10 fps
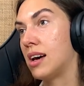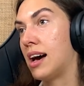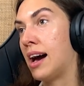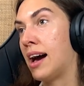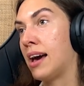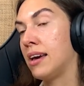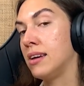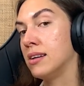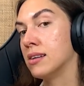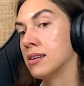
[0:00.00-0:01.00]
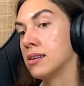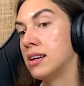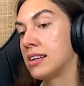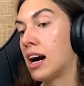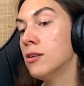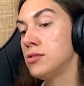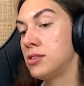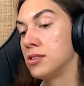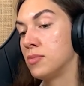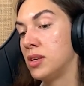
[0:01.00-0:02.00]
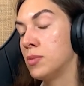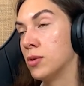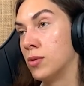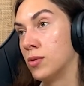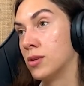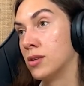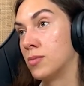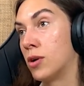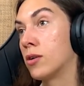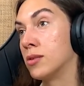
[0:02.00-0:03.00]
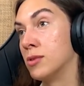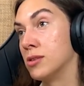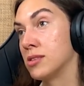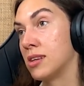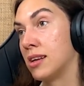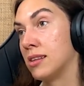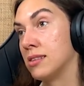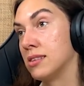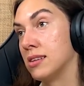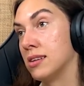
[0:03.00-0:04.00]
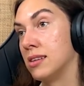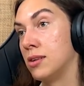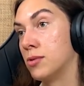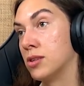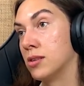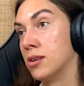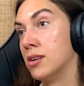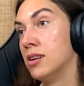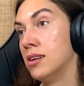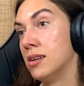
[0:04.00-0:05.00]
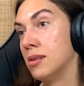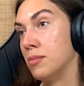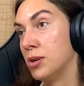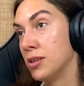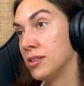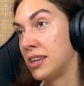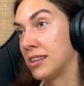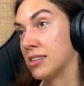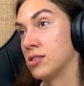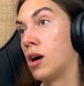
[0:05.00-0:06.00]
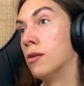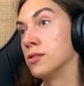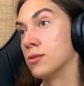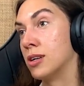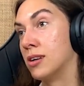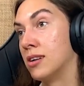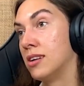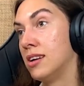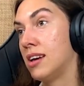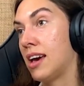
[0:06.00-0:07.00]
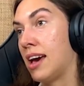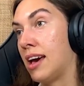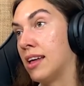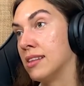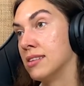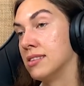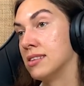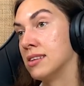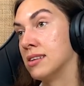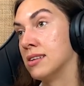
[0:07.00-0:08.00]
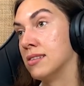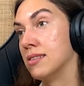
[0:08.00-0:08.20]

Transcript: I uh, encountered people who were programmers and uh, they were building the software. And uh,